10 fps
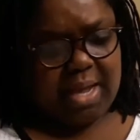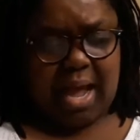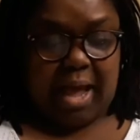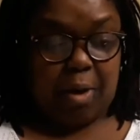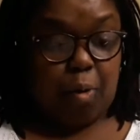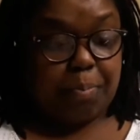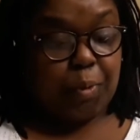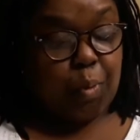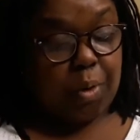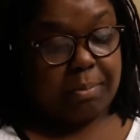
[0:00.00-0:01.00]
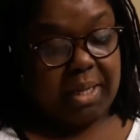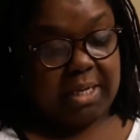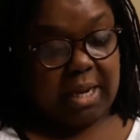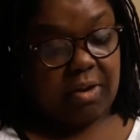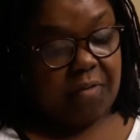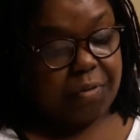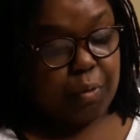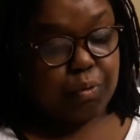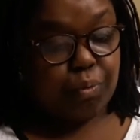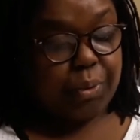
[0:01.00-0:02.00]
"I hope you won't meet any of
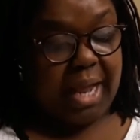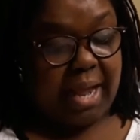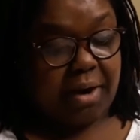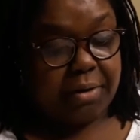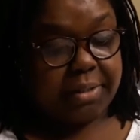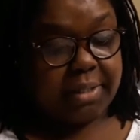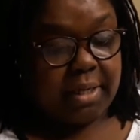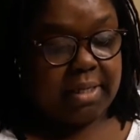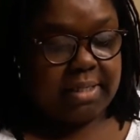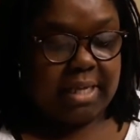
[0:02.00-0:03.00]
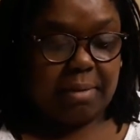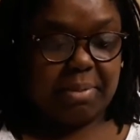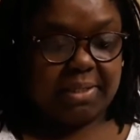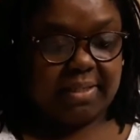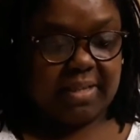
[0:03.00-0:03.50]
those rude hares," said Mrs.